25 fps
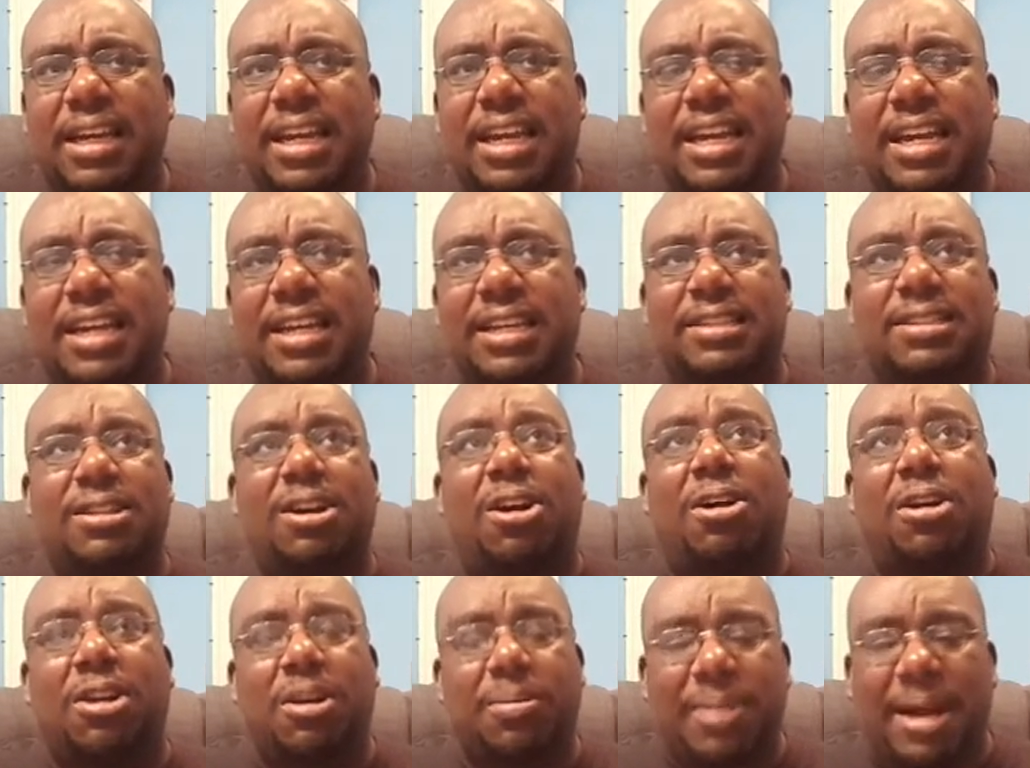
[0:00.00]
it's
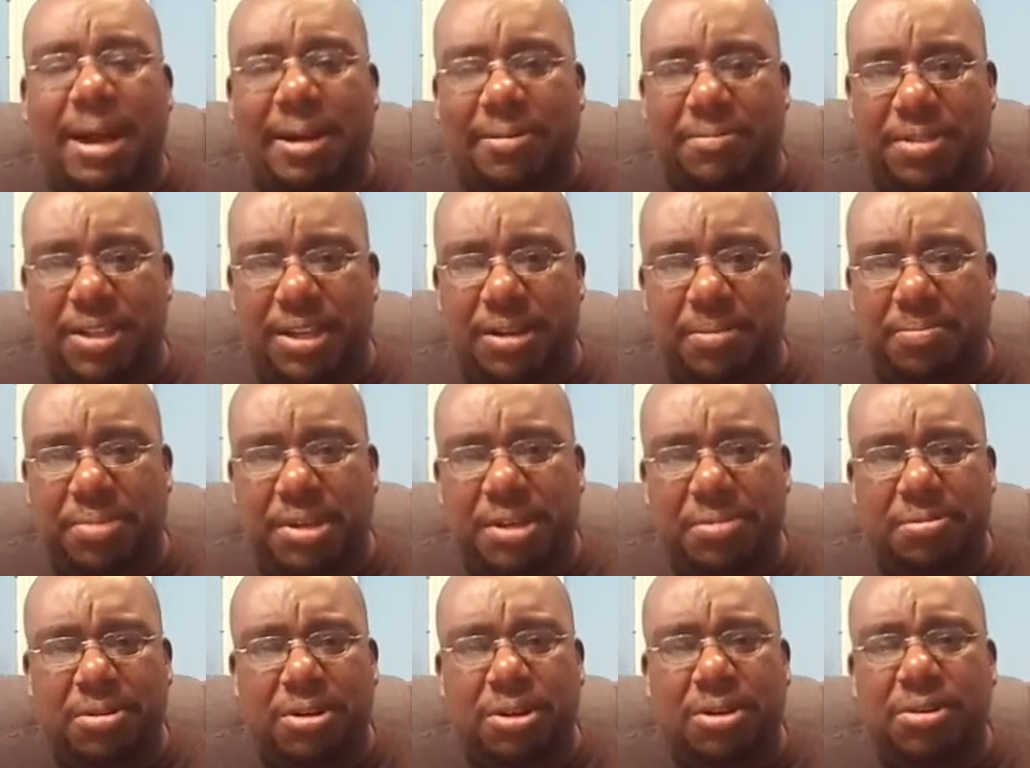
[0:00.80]
all about them.
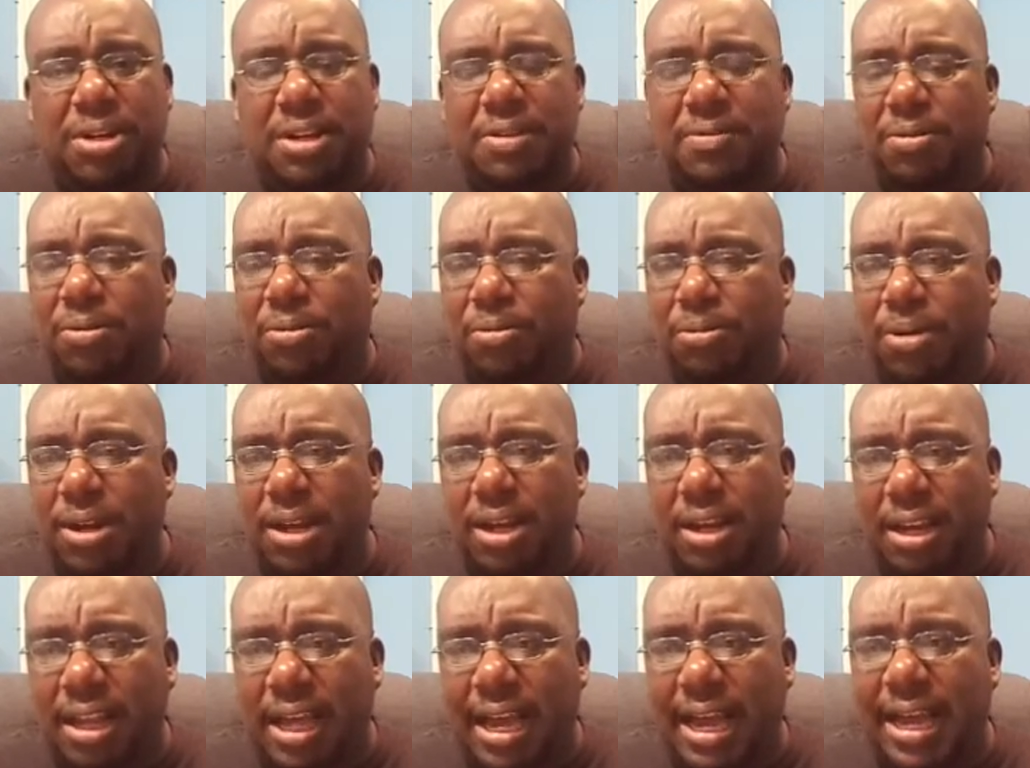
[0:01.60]
People don't even
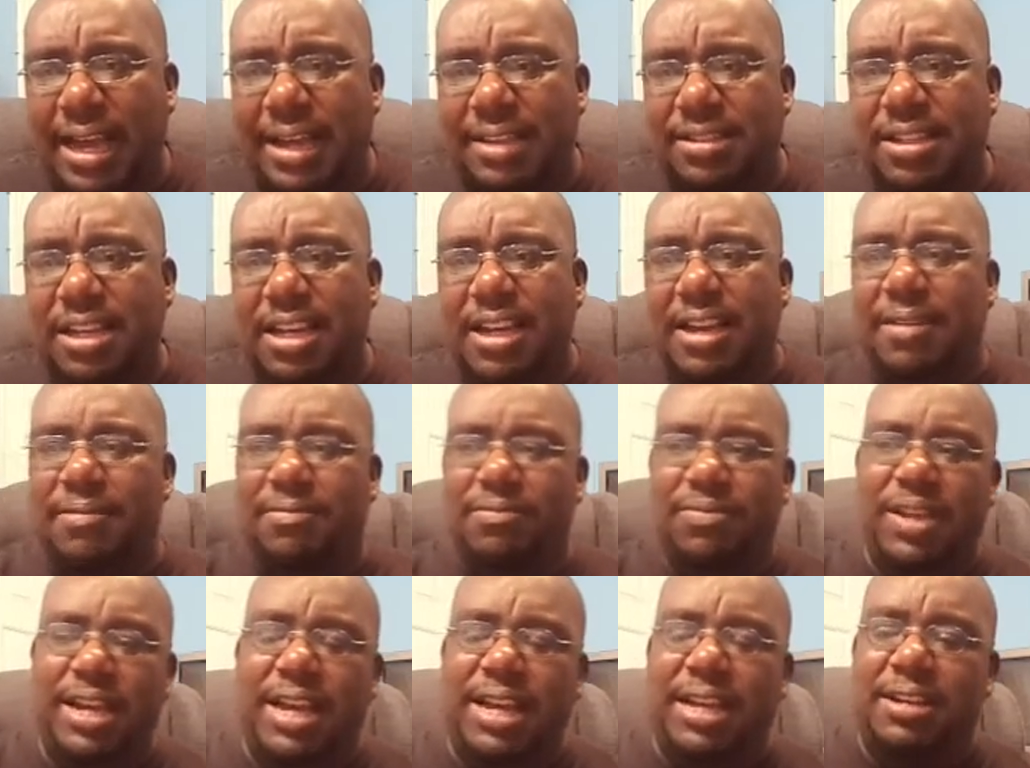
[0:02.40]
realize
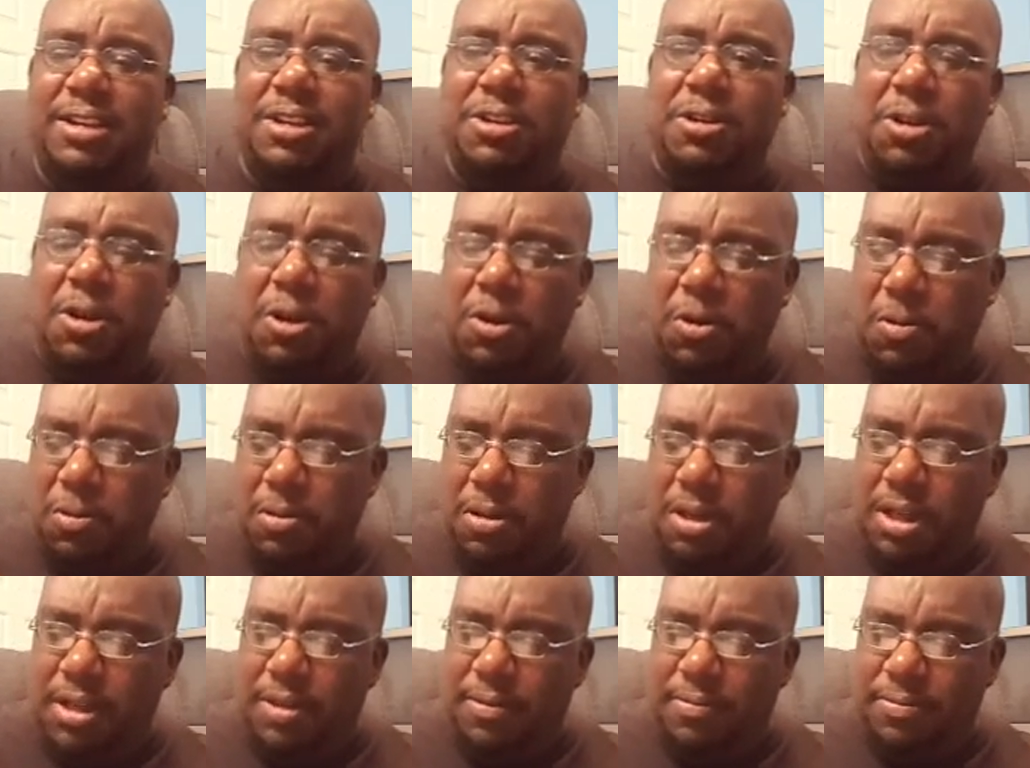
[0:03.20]
that, you
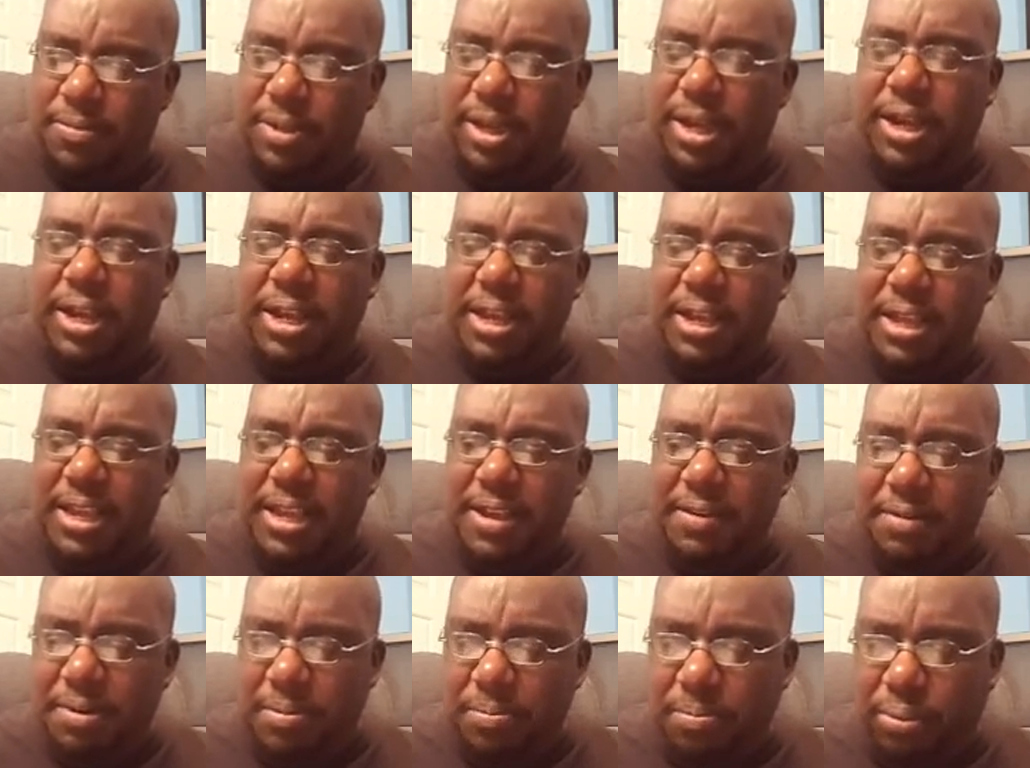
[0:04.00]
know, they're
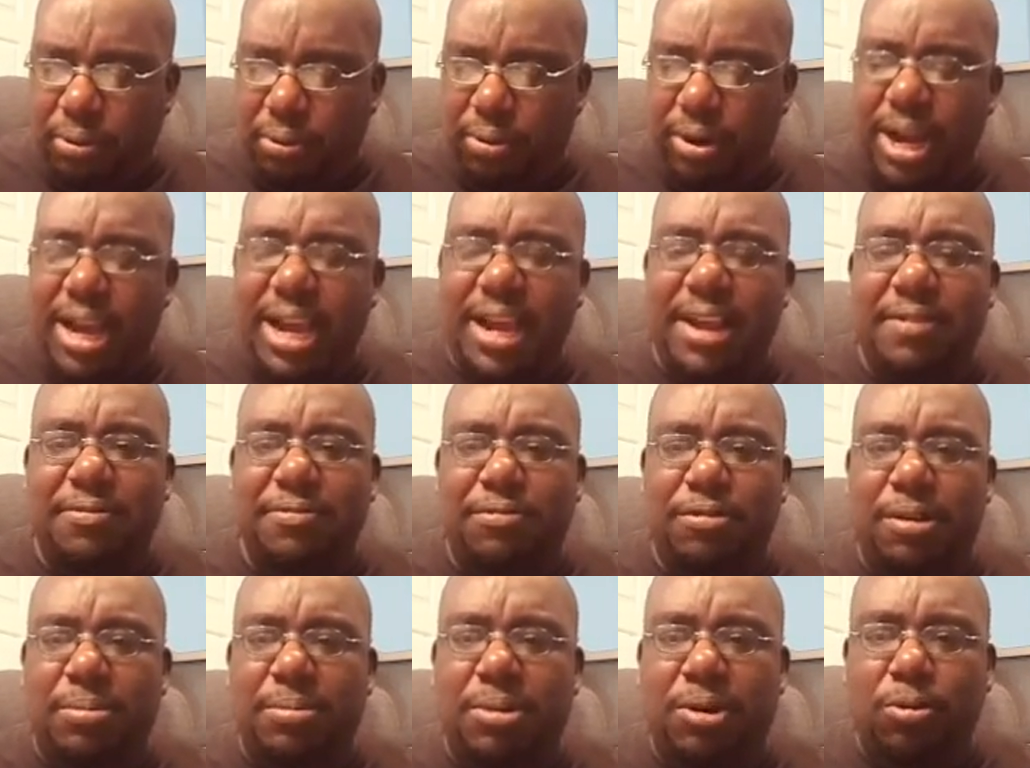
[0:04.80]
even praying
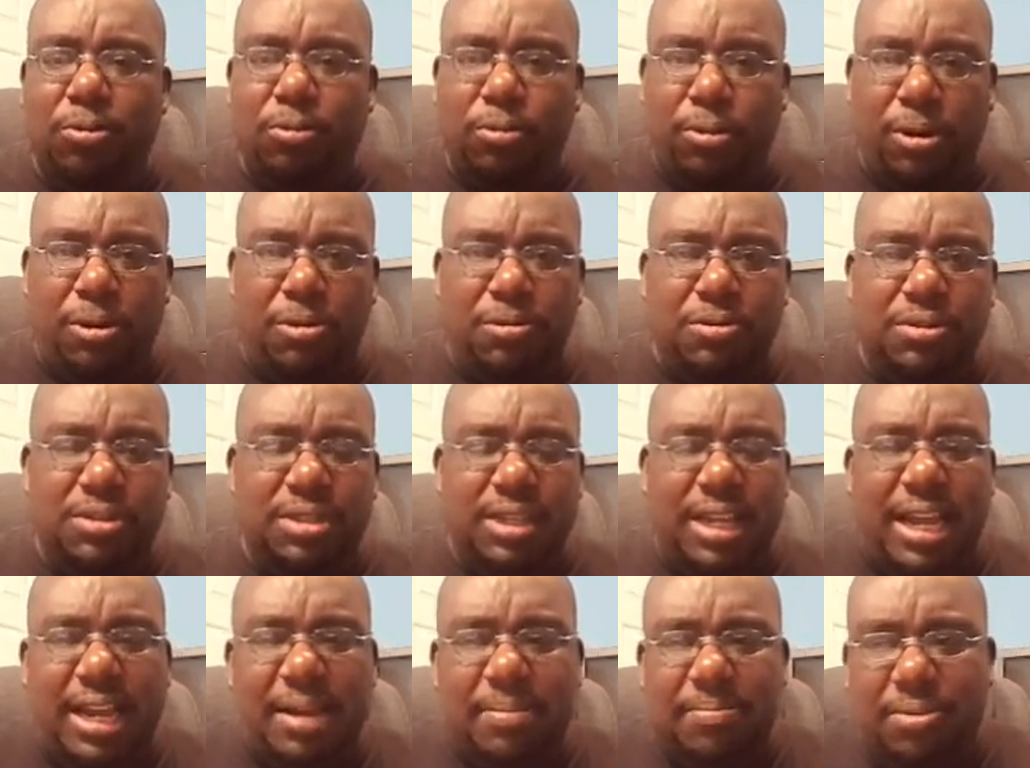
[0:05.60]
from a wrong
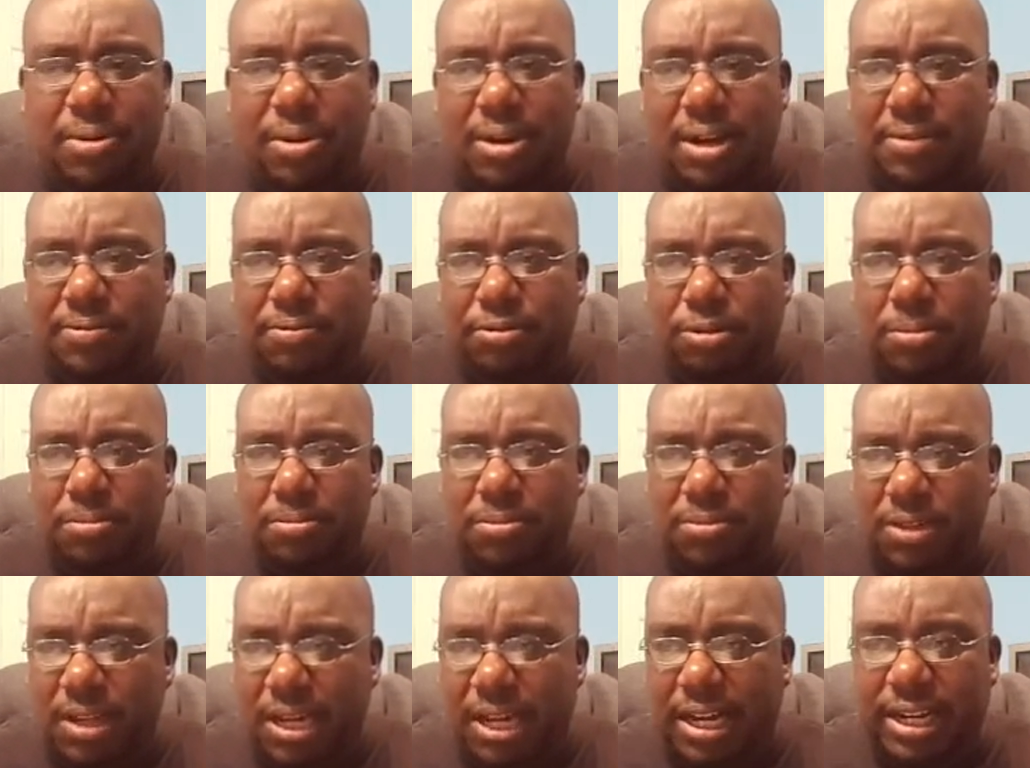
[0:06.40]
standpoint,
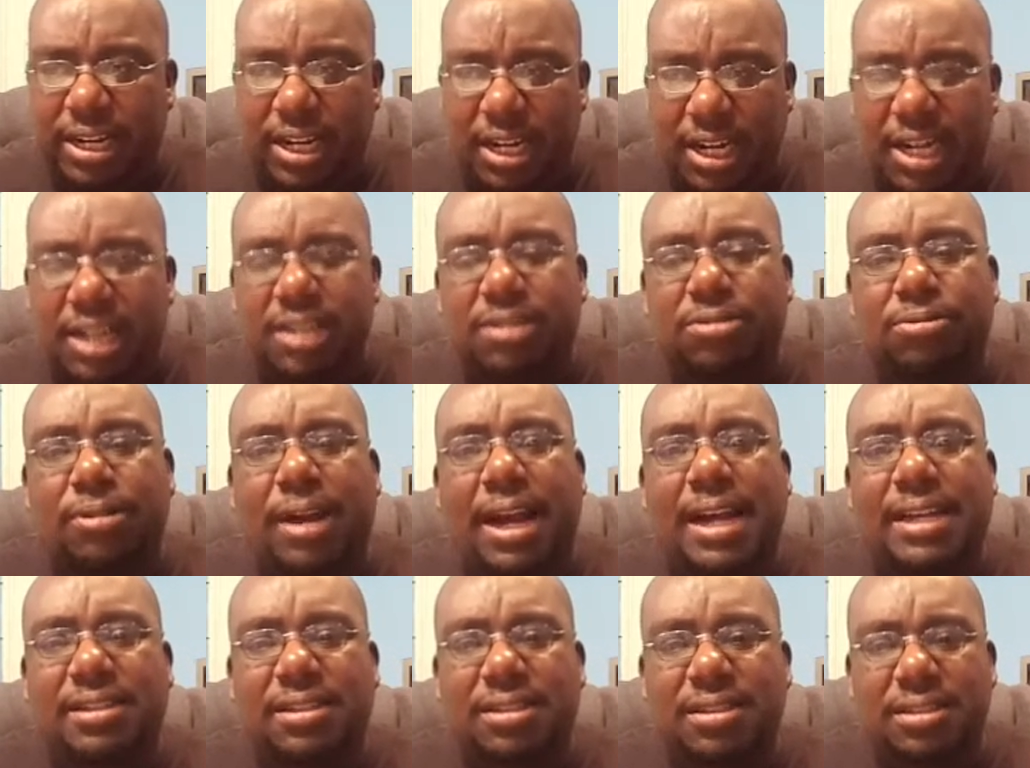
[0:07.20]
from an
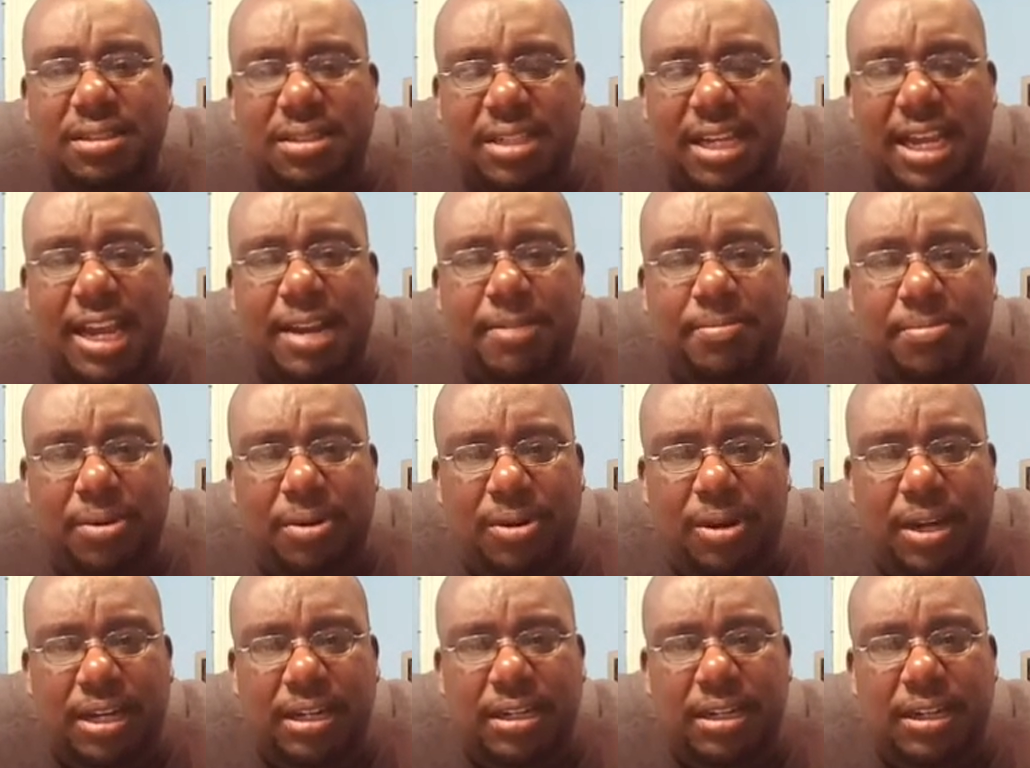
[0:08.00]
unrighteous
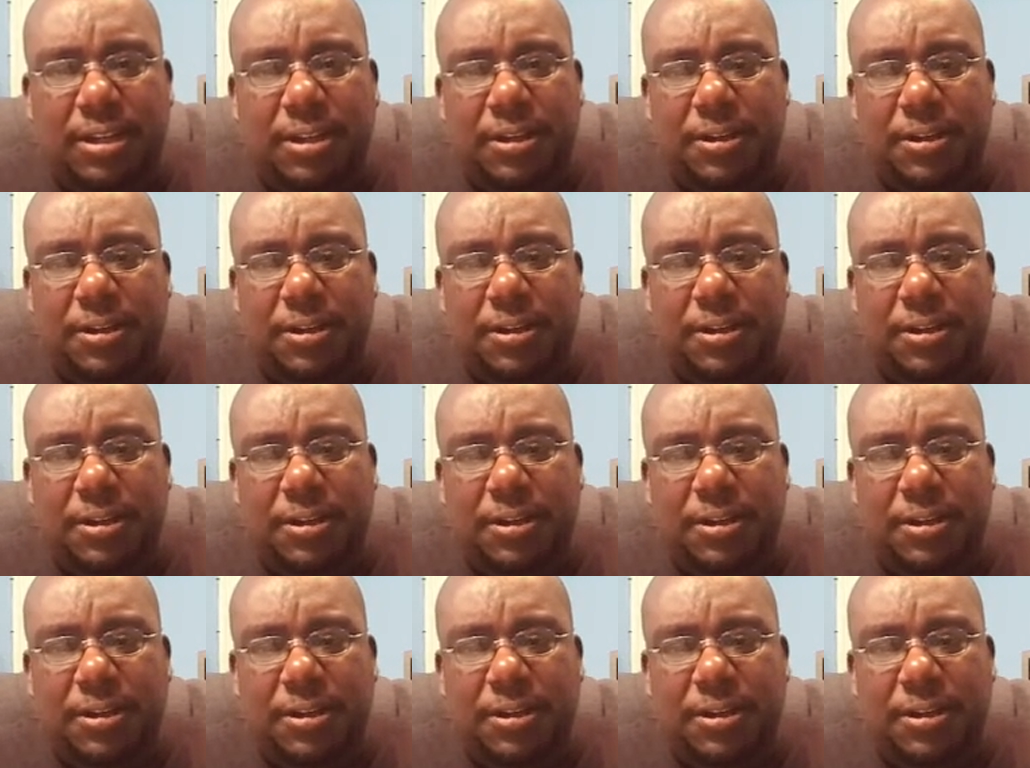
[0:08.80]
standpoint.